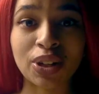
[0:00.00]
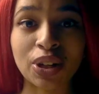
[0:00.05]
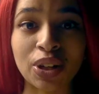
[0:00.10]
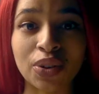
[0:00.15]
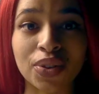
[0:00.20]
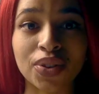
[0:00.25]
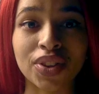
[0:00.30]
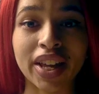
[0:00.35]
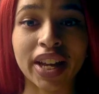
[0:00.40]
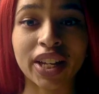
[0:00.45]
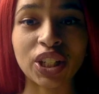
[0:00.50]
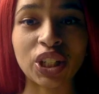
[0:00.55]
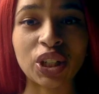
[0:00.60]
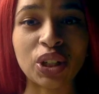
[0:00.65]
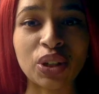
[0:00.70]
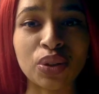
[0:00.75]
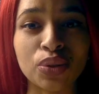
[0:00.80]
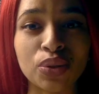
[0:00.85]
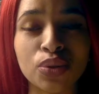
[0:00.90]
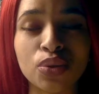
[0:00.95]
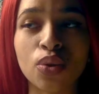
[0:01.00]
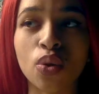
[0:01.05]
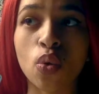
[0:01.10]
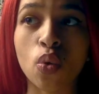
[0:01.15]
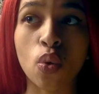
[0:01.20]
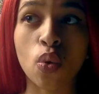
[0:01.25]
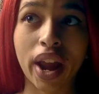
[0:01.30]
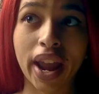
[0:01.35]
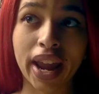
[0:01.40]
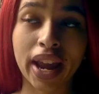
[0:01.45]
know that you
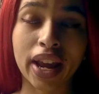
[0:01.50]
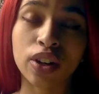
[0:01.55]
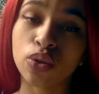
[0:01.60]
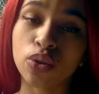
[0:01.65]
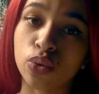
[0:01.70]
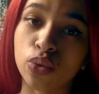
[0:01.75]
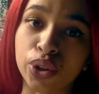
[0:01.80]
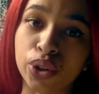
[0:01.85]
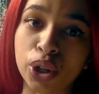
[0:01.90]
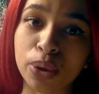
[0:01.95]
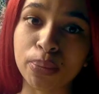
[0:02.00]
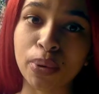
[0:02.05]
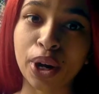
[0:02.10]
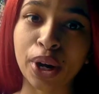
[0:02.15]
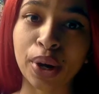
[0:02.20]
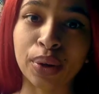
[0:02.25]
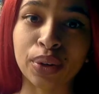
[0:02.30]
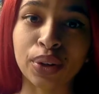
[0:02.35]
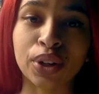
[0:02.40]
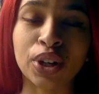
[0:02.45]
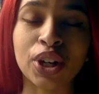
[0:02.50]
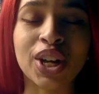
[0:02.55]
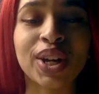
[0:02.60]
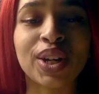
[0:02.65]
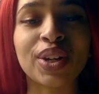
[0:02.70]
and or your partner,